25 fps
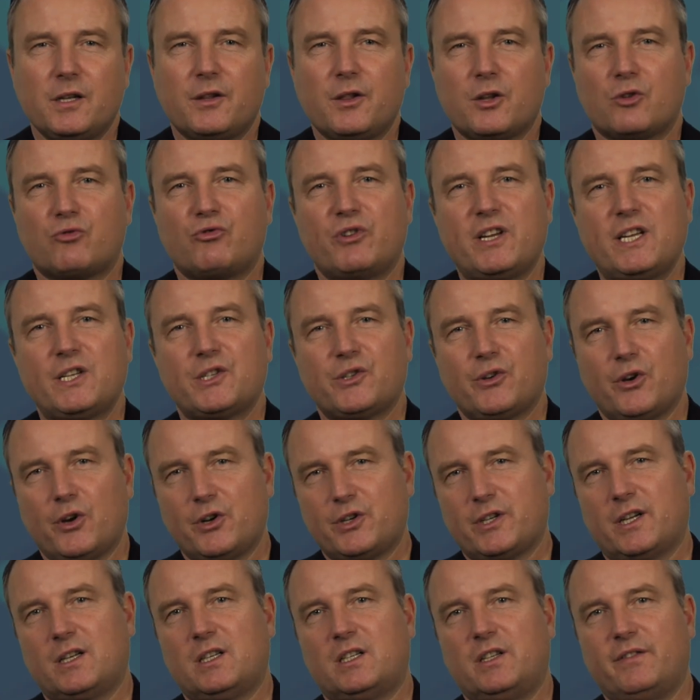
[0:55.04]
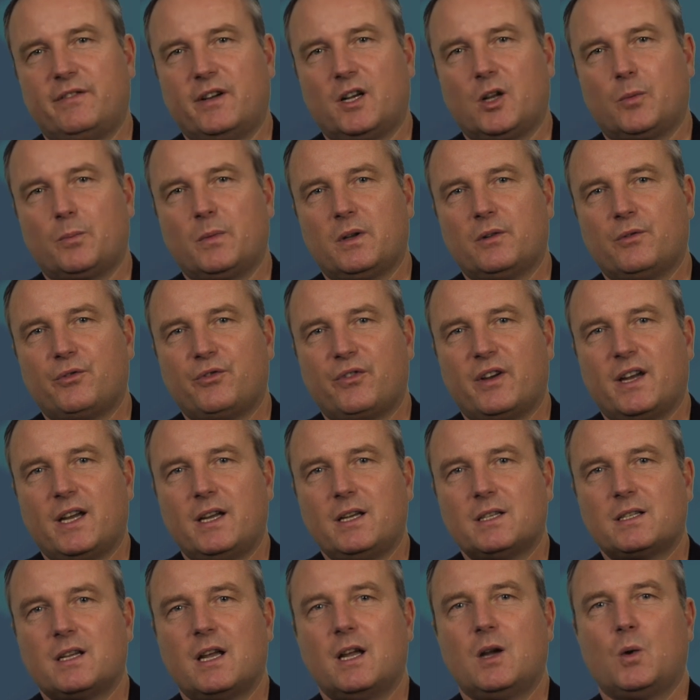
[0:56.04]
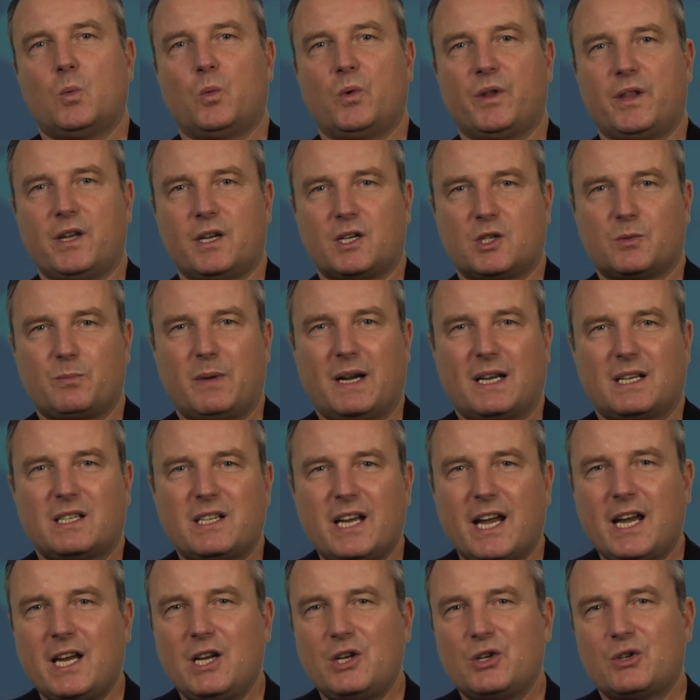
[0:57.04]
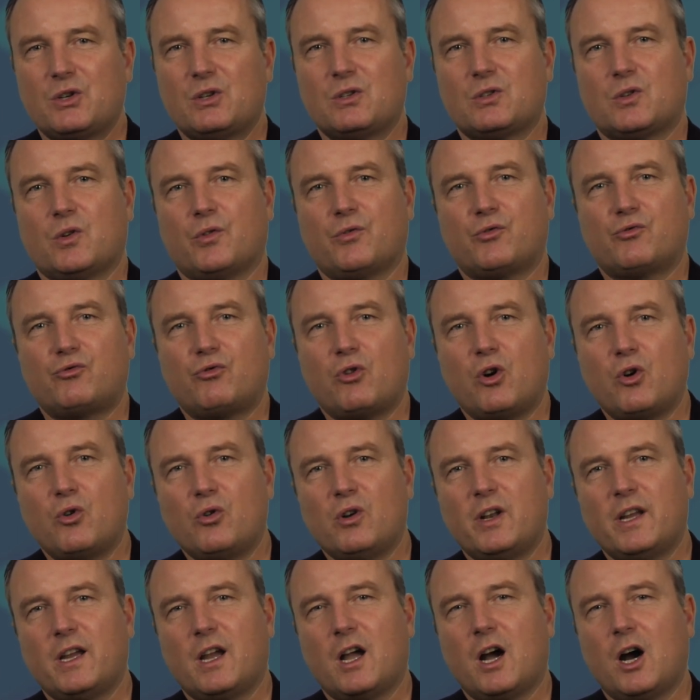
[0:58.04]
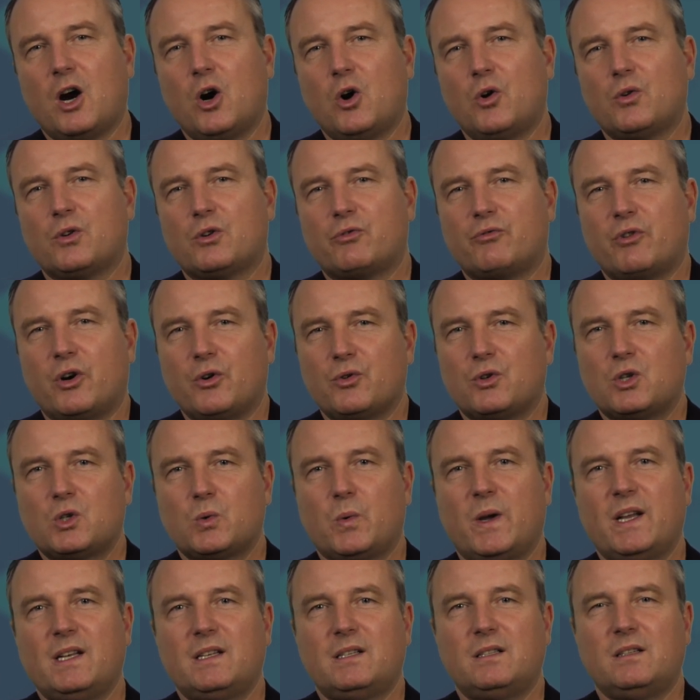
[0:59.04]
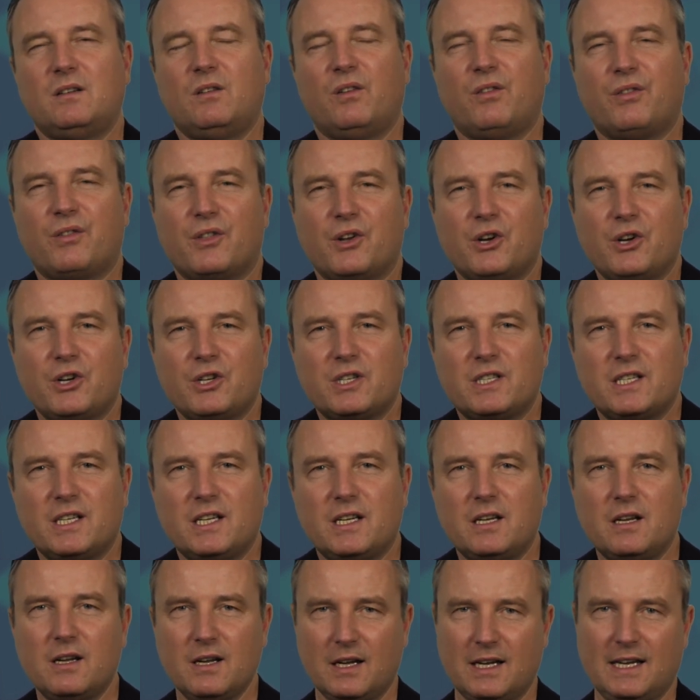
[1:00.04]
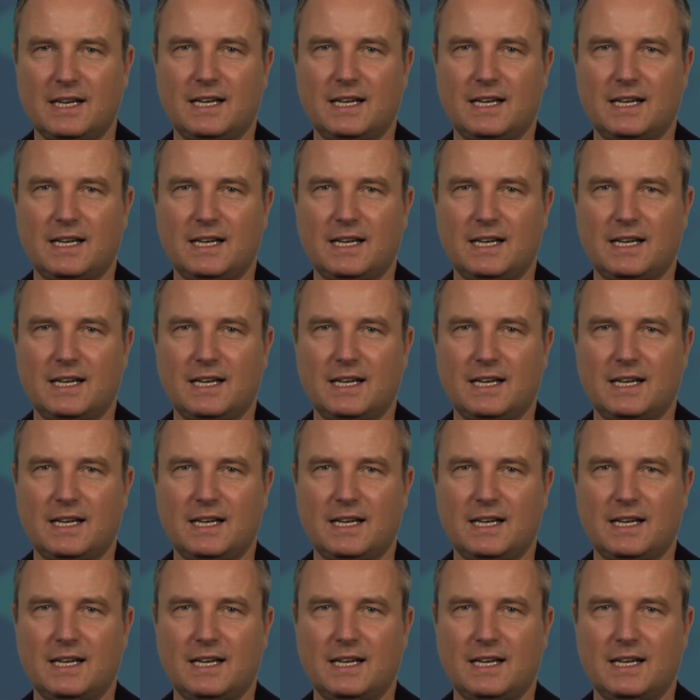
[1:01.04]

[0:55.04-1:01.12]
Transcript: in the research and development phase, with expectations of rolling out around 2030,